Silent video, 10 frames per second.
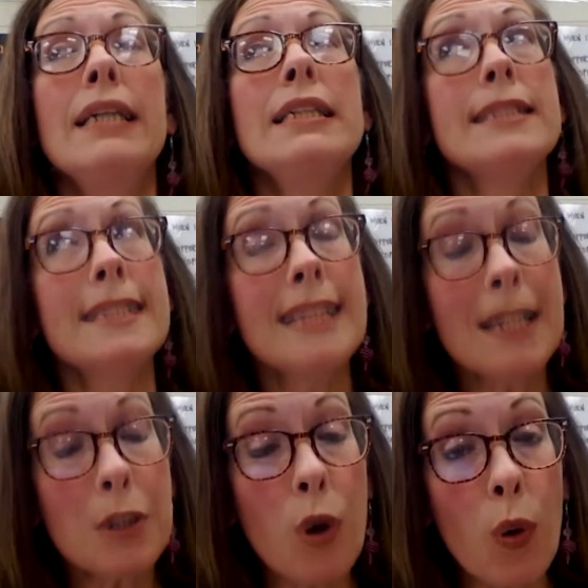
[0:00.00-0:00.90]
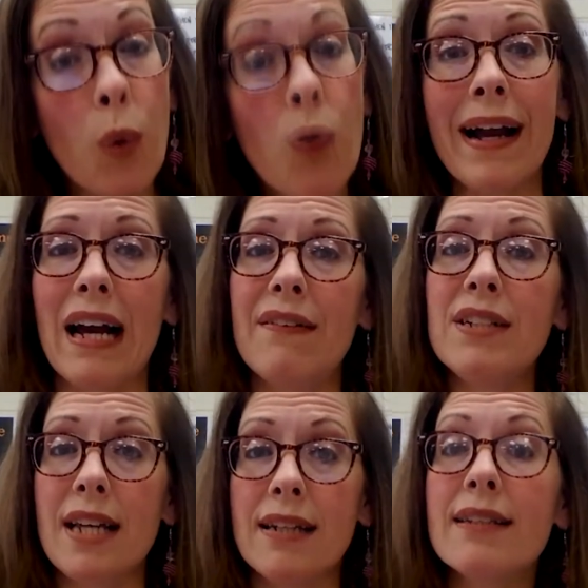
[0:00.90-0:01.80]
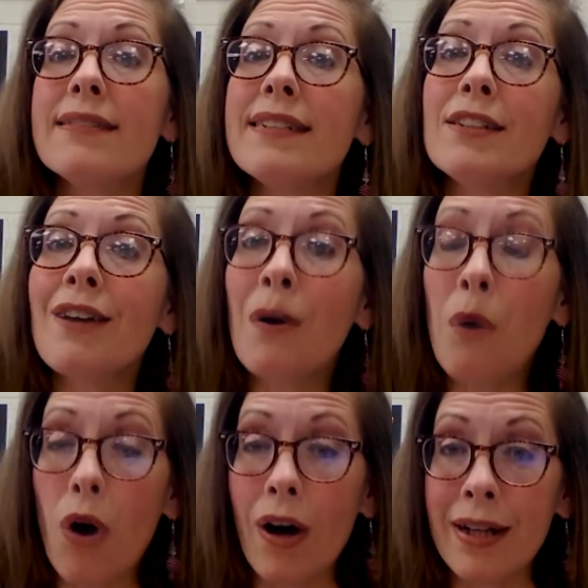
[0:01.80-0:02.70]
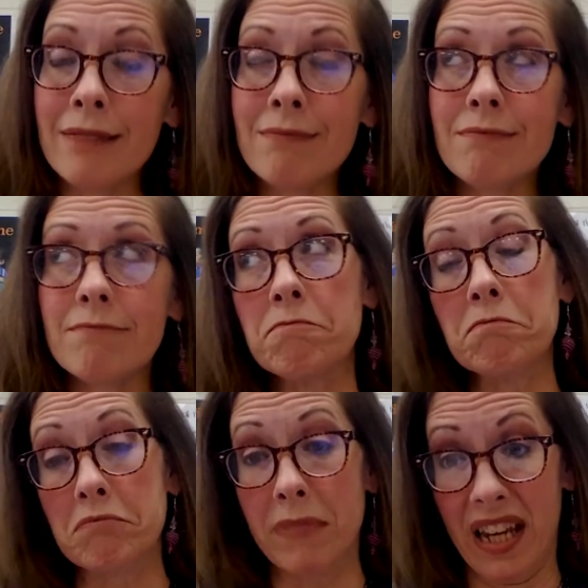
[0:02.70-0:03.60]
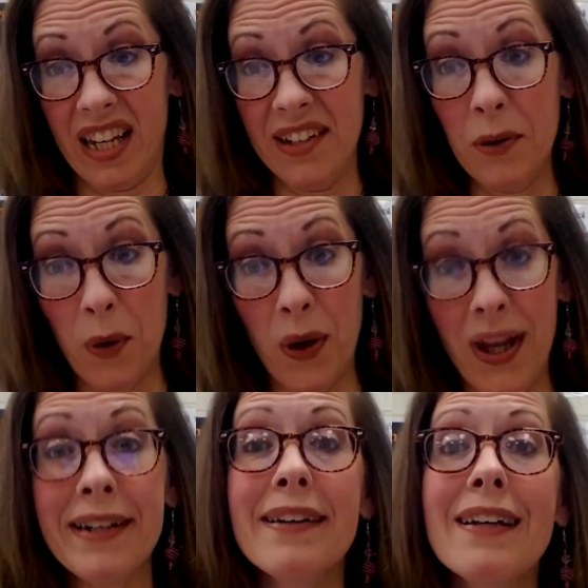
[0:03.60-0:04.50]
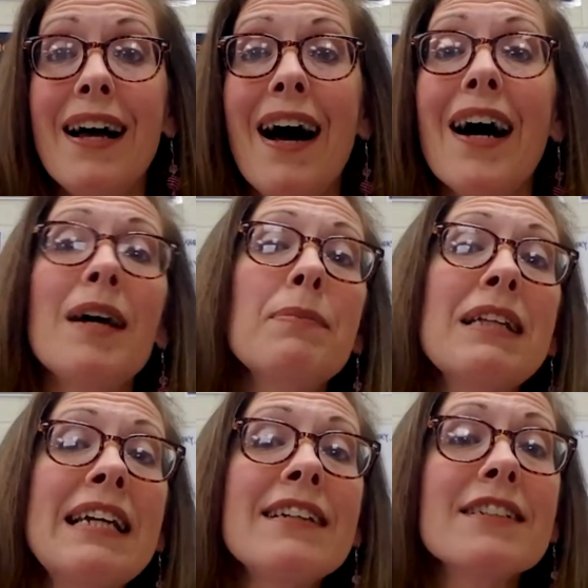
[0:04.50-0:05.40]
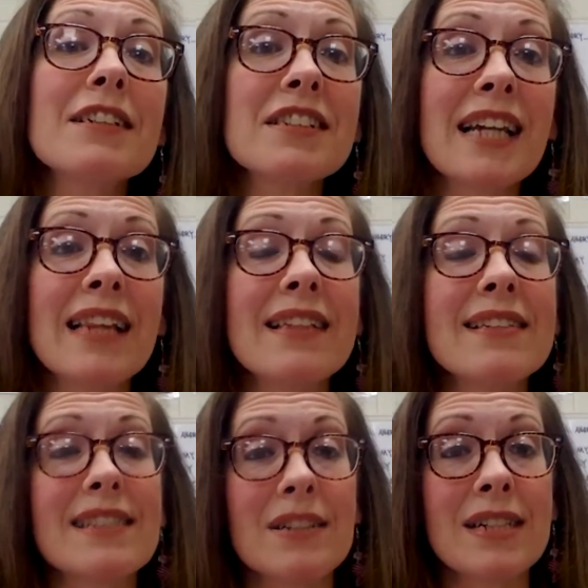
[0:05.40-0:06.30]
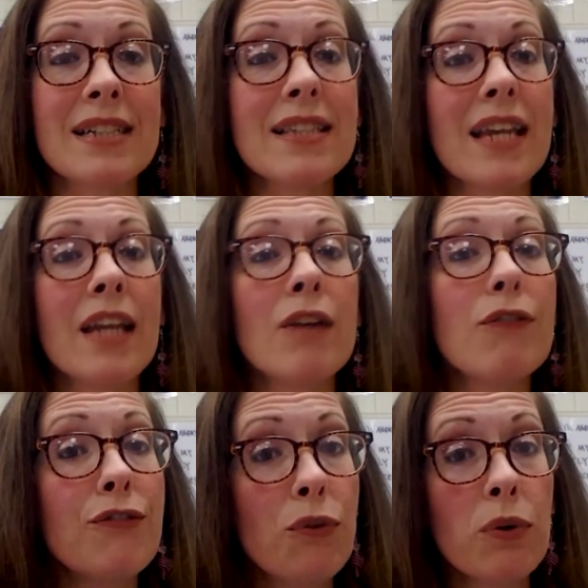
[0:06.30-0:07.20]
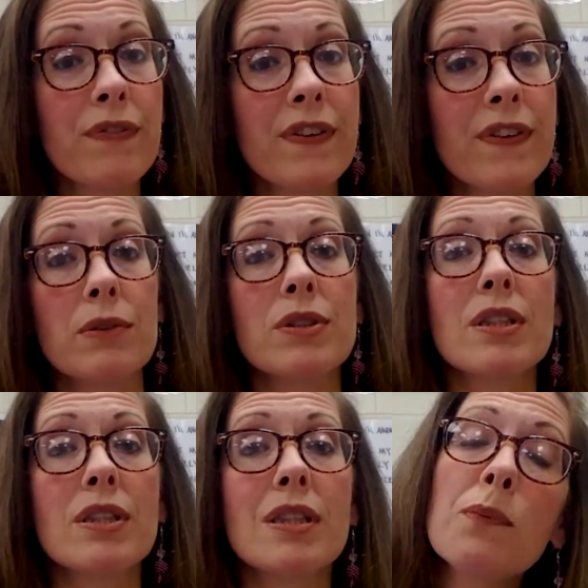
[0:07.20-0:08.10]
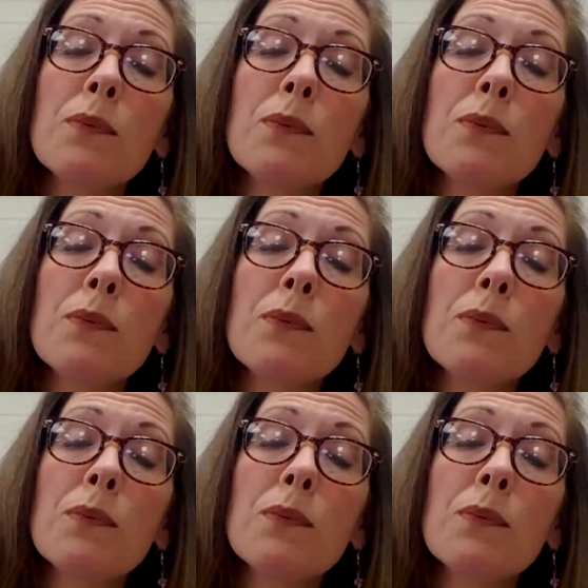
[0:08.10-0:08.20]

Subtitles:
Since I know I have a tendency to go on and on, I'm planning to create this series in 4 videos. This one